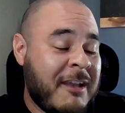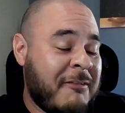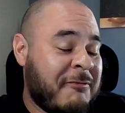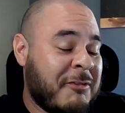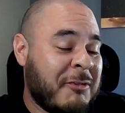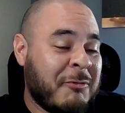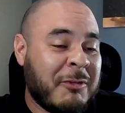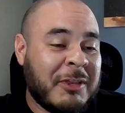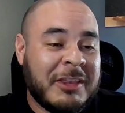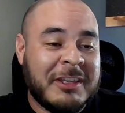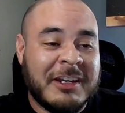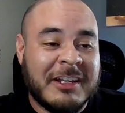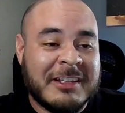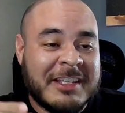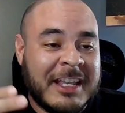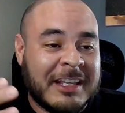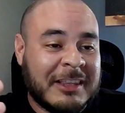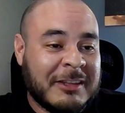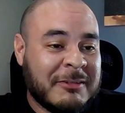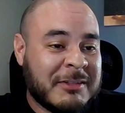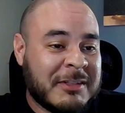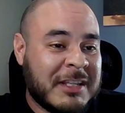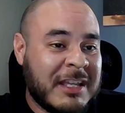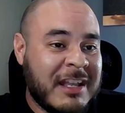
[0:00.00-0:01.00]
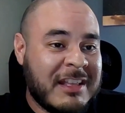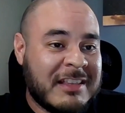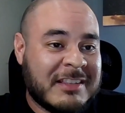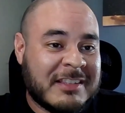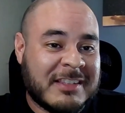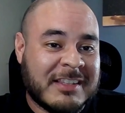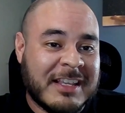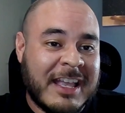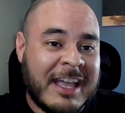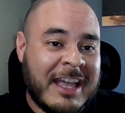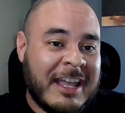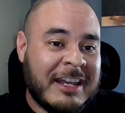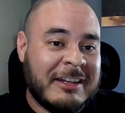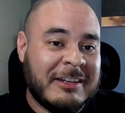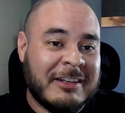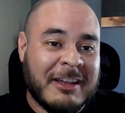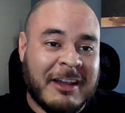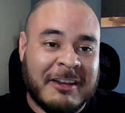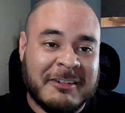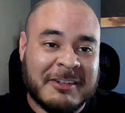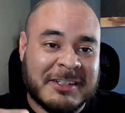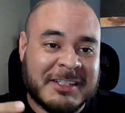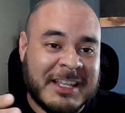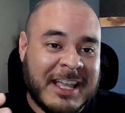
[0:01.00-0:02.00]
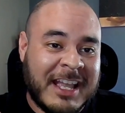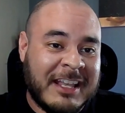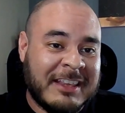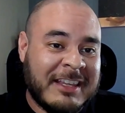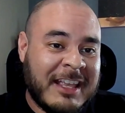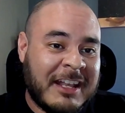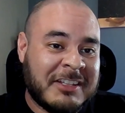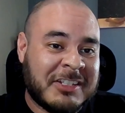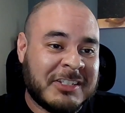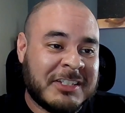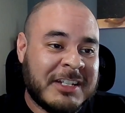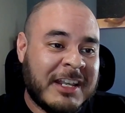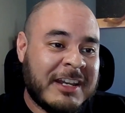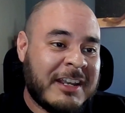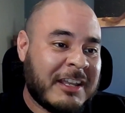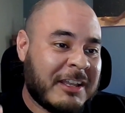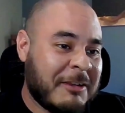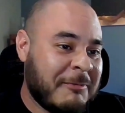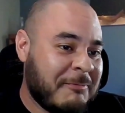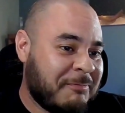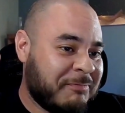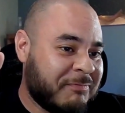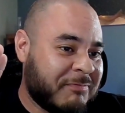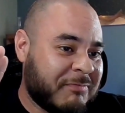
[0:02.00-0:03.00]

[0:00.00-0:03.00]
If you're willing to take those hits and understand that genetic,